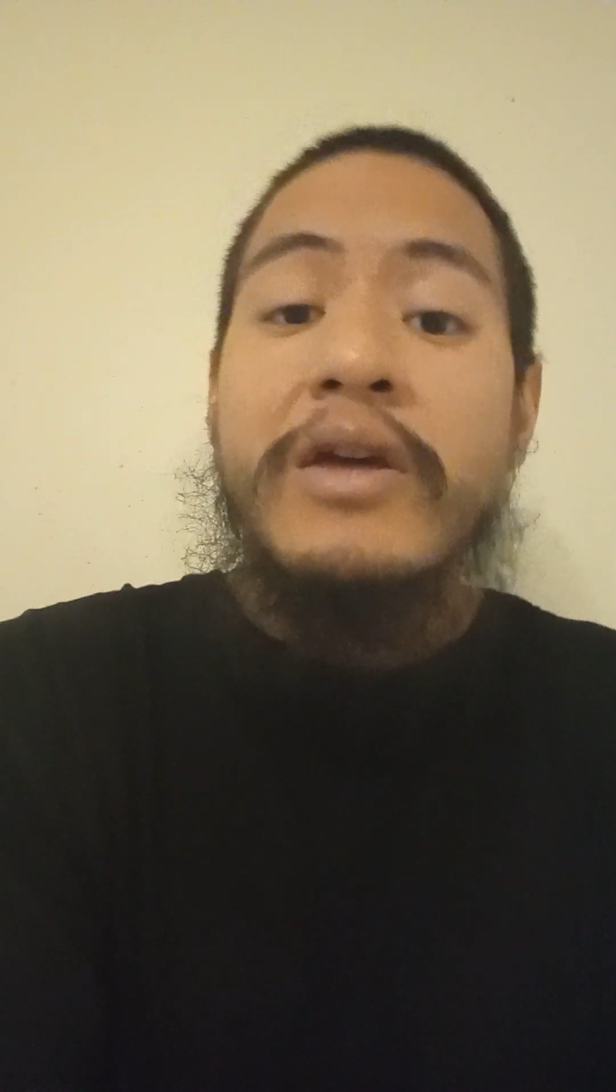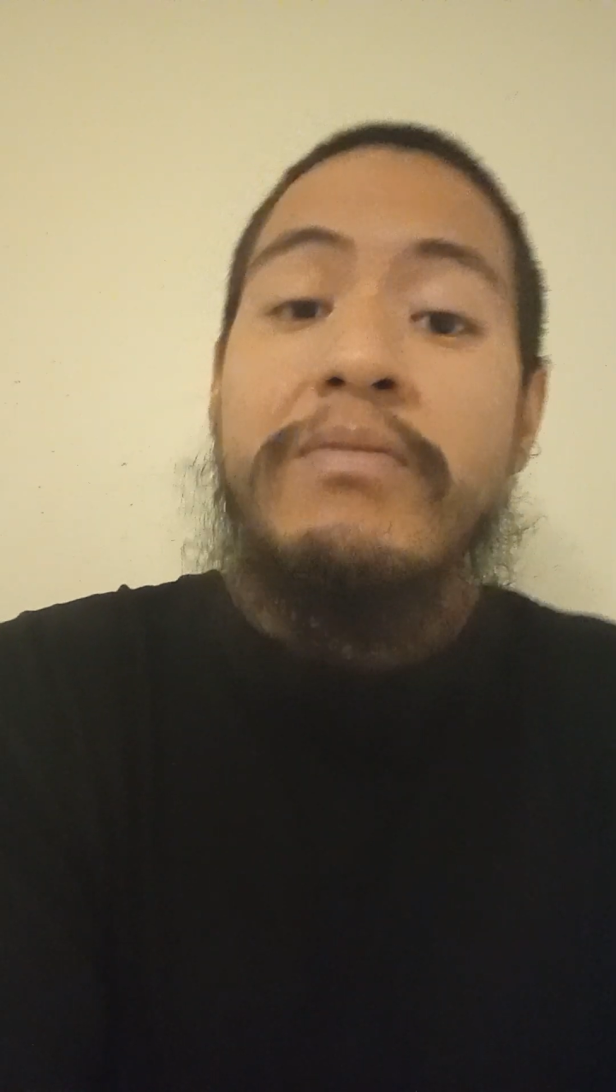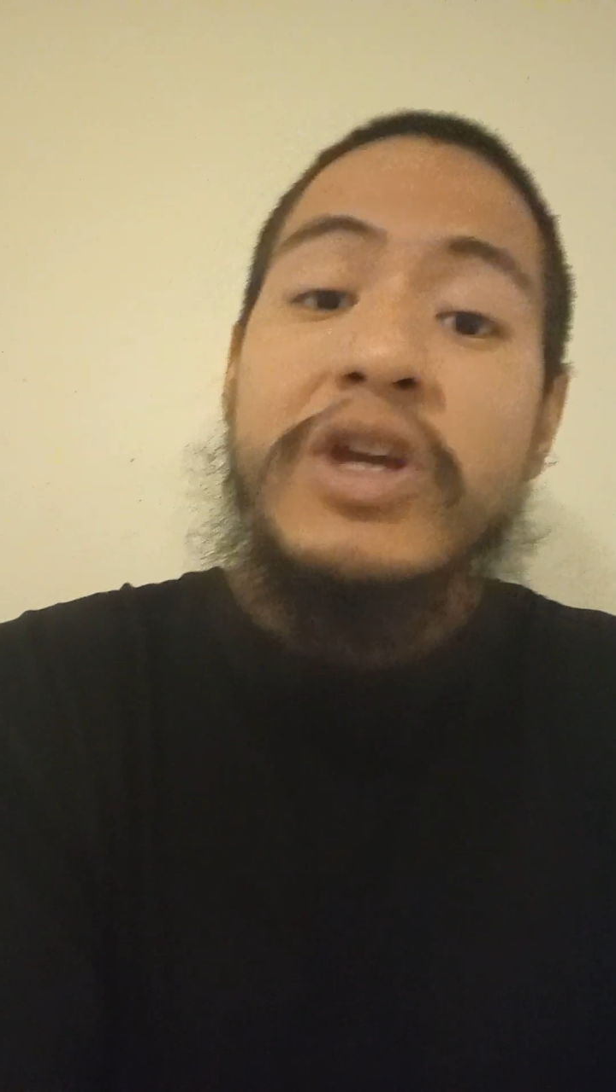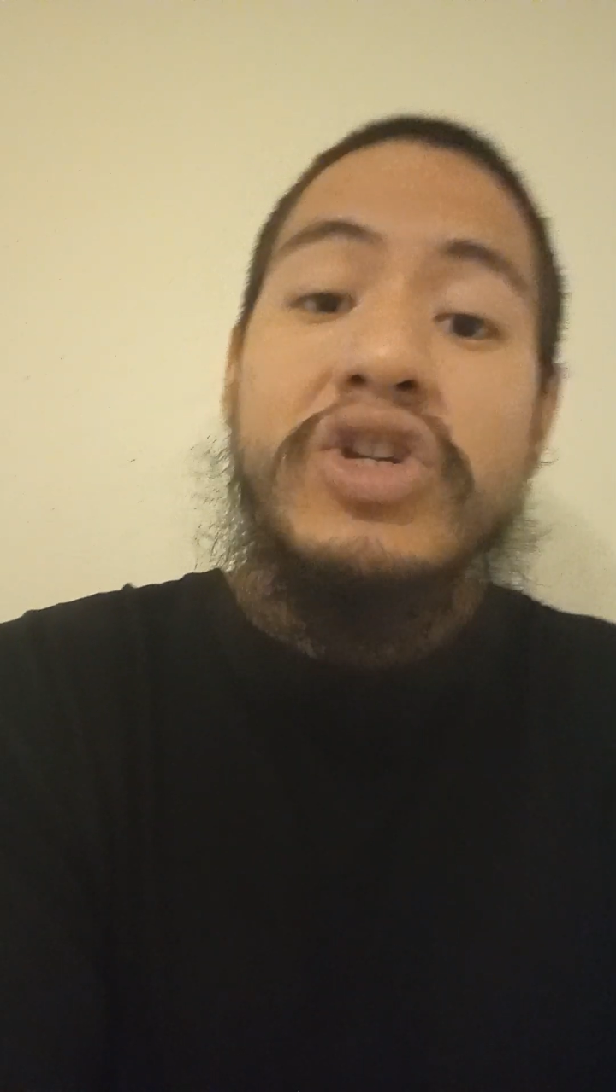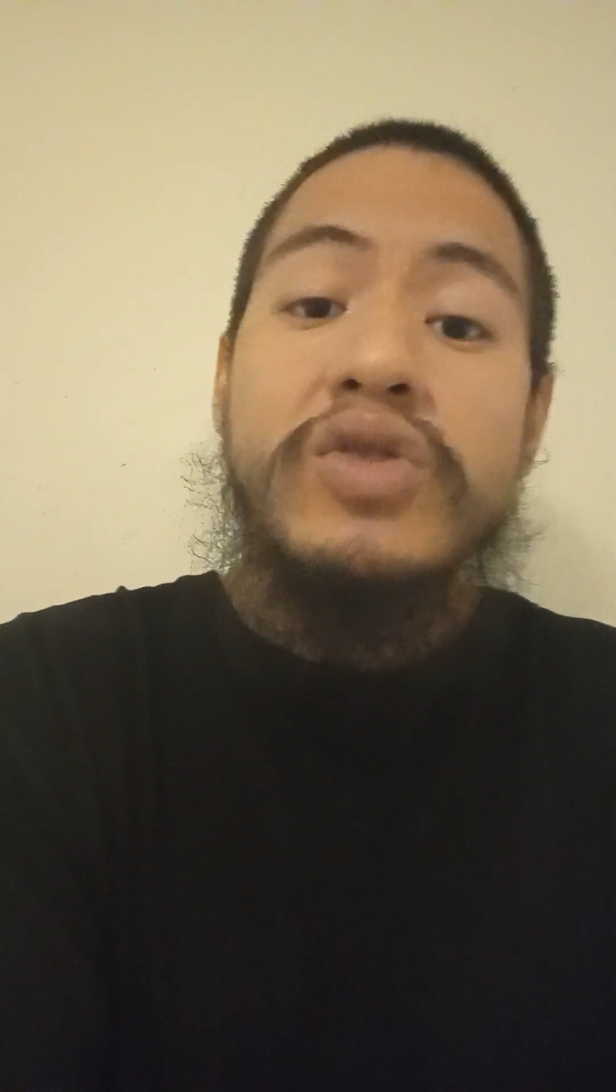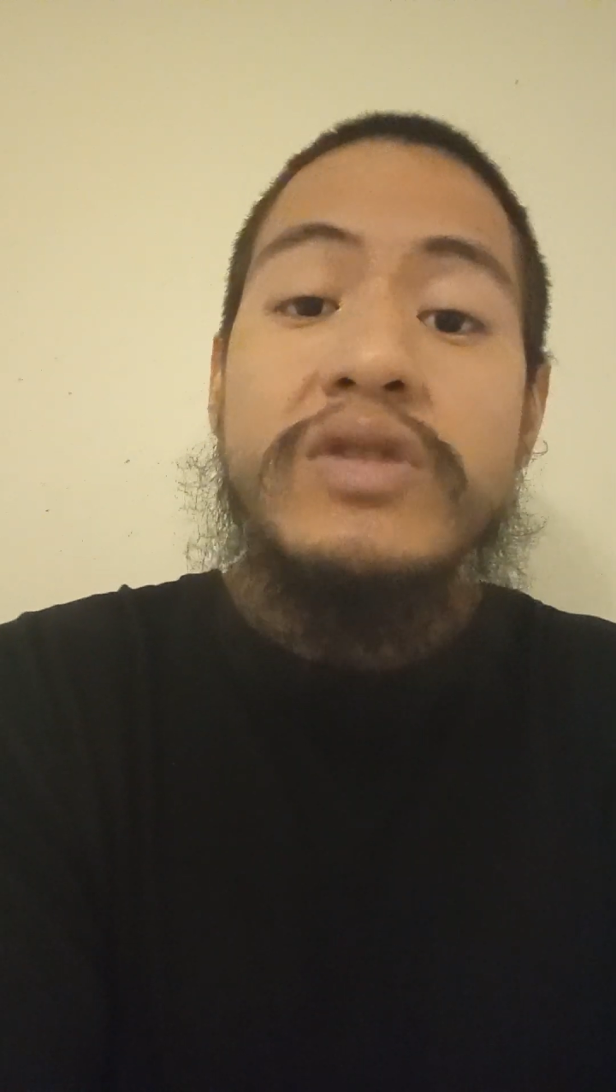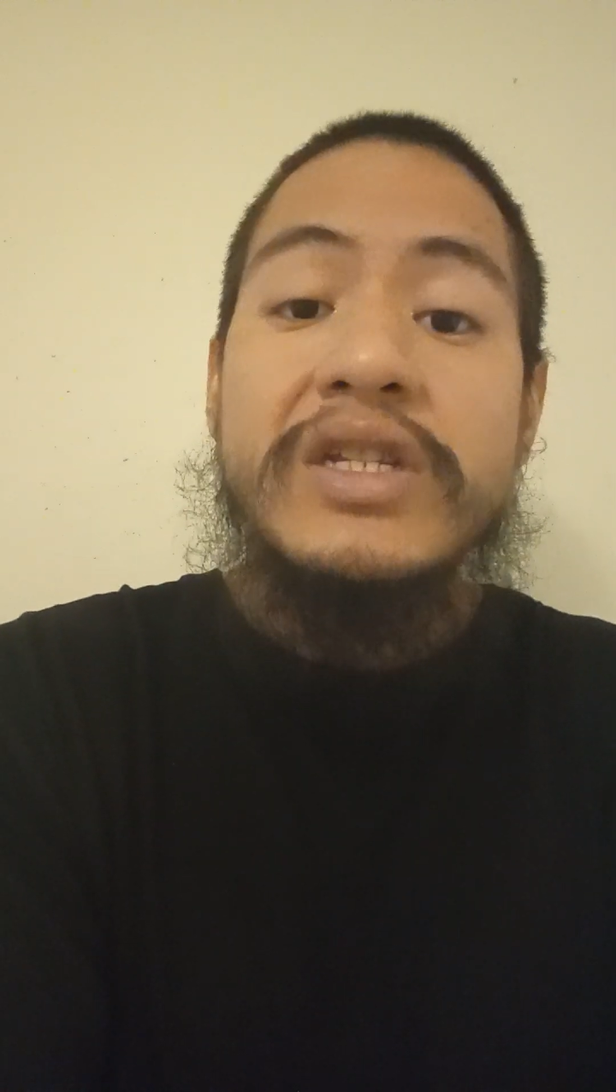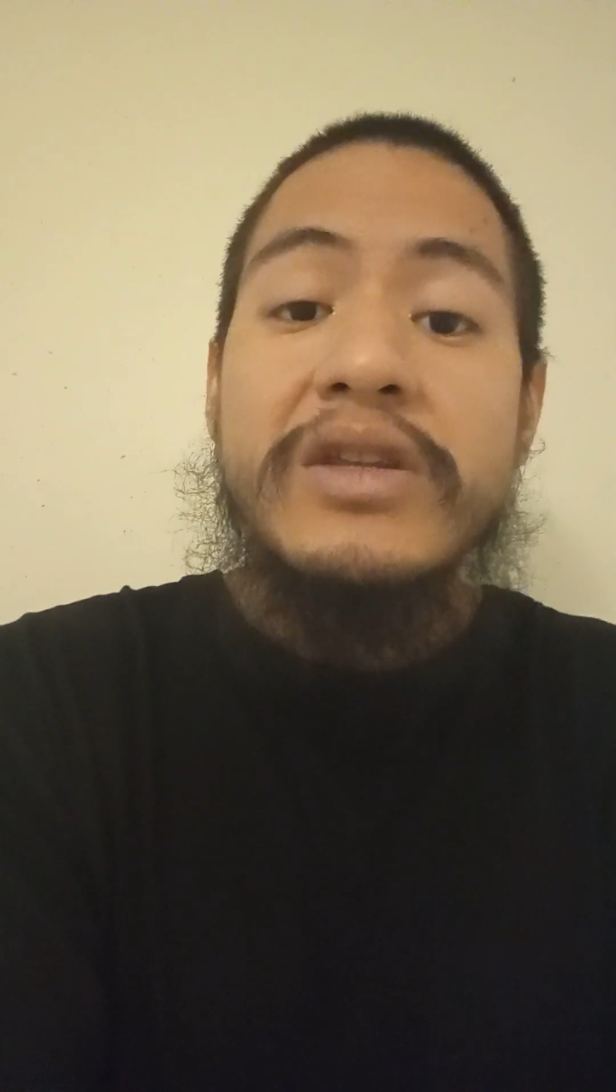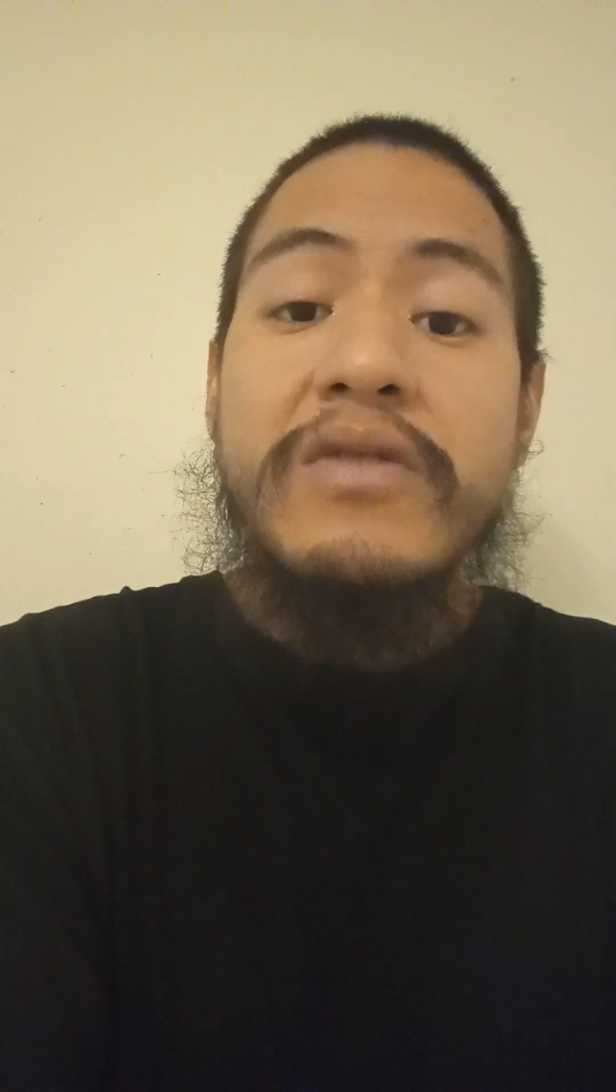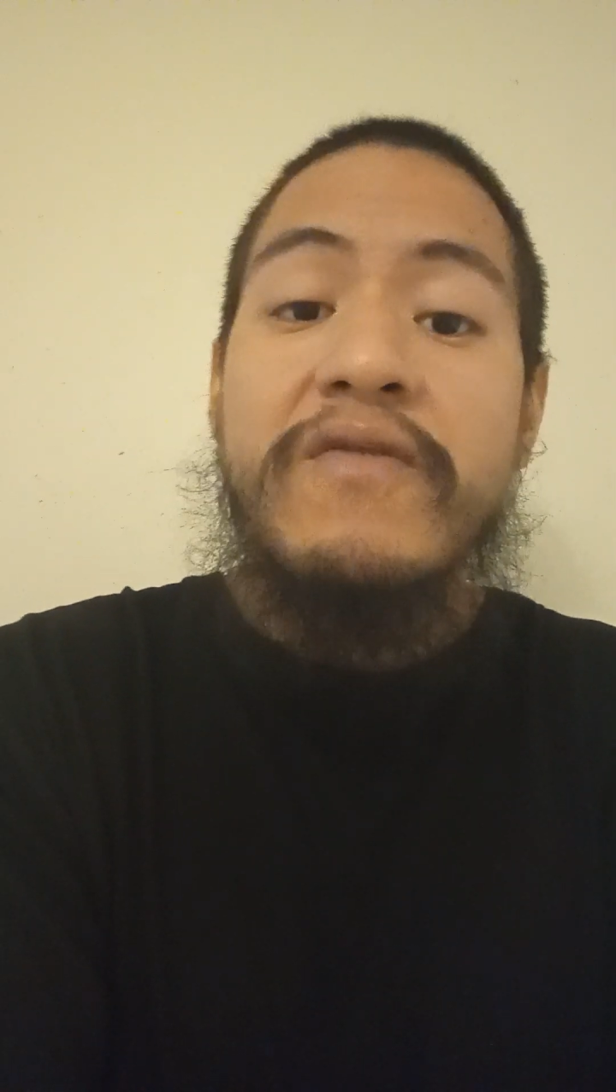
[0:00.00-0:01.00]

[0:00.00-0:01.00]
Make sure you're still